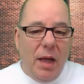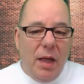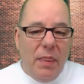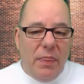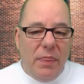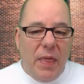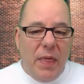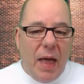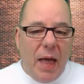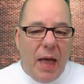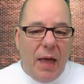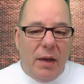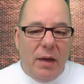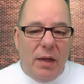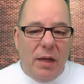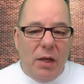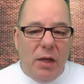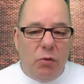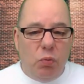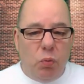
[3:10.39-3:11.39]
that
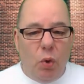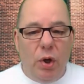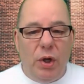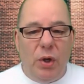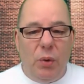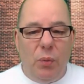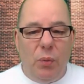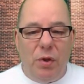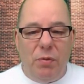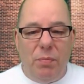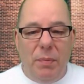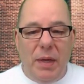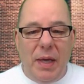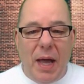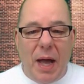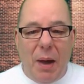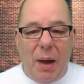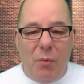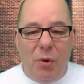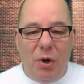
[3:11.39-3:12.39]
is working with me,
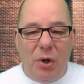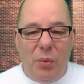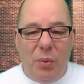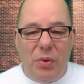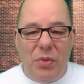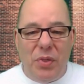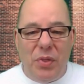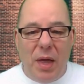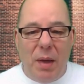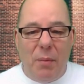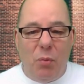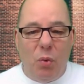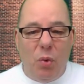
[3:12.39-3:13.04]
I'm working with them,